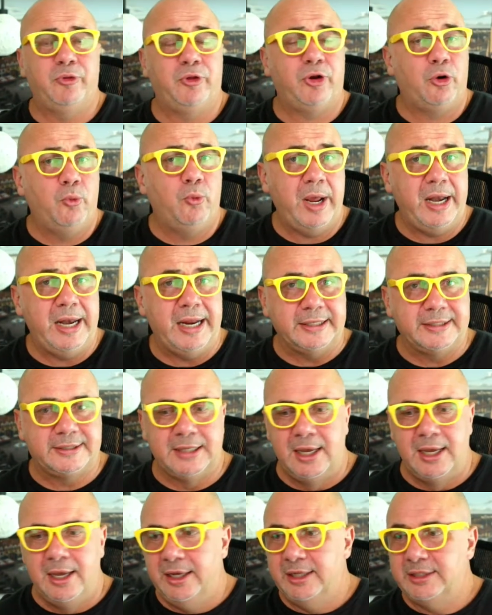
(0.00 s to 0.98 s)
their
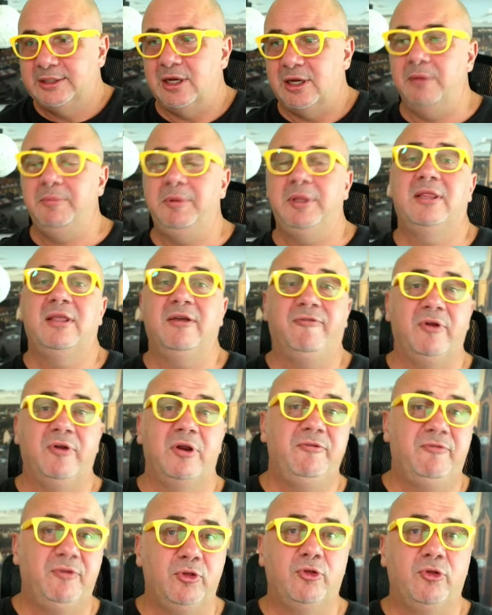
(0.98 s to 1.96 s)
weddings. It's going to be
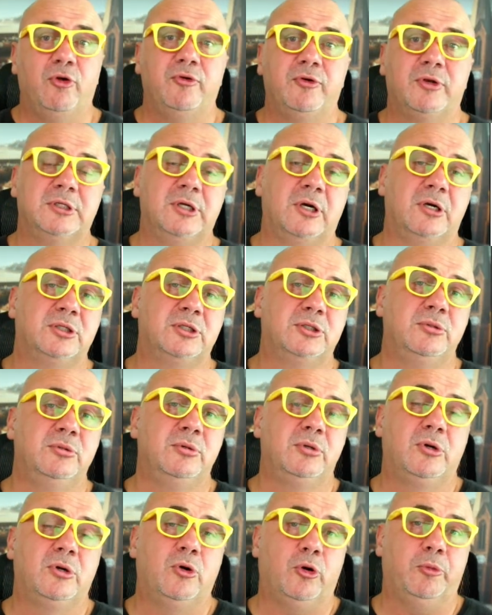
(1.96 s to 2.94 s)
different if you talk
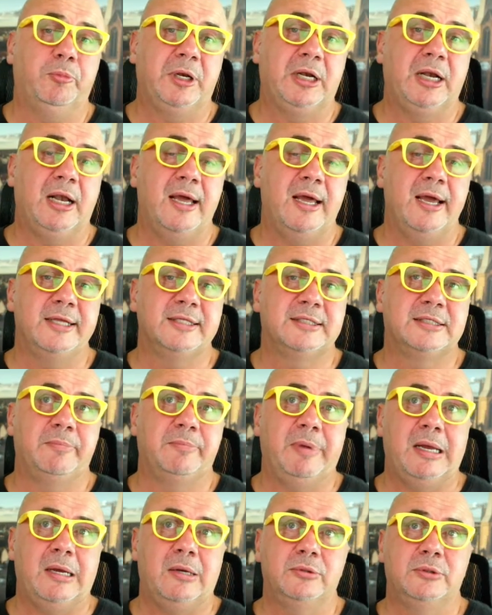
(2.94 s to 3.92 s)
to corporate clients
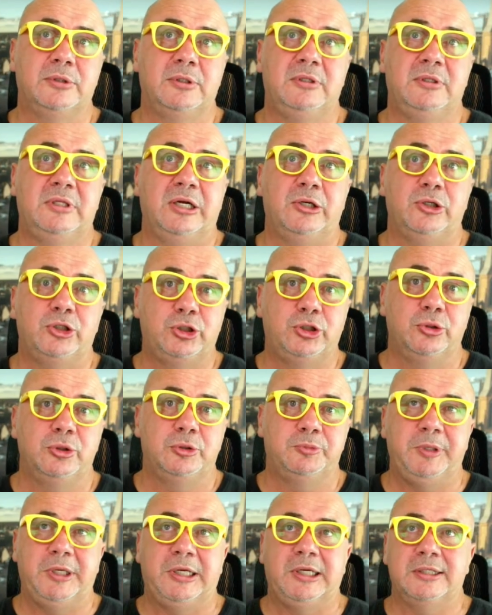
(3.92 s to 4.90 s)
about their shoots,